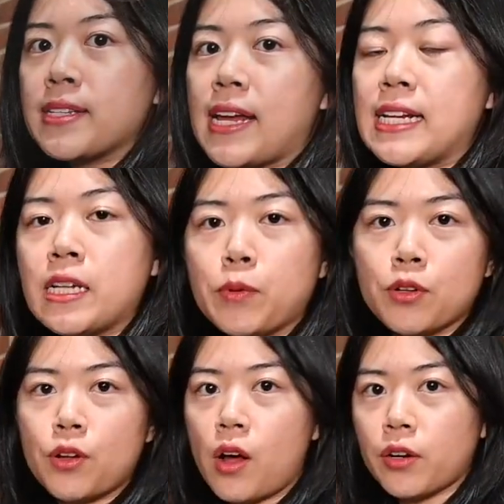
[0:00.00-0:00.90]
as any
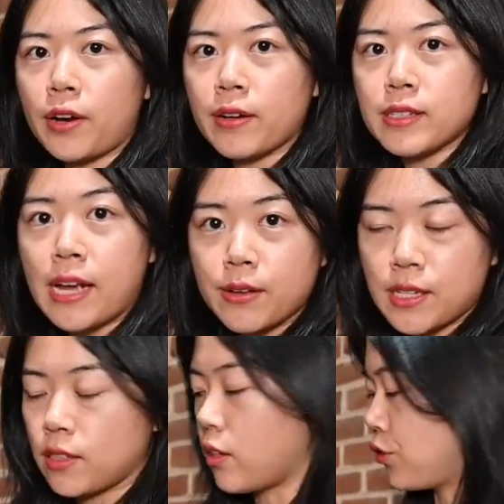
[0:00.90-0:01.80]
typical on-ground
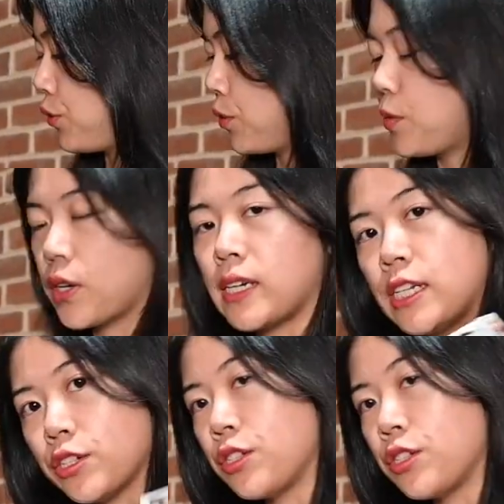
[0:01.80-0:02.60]
housing laundry room, you're gonna need your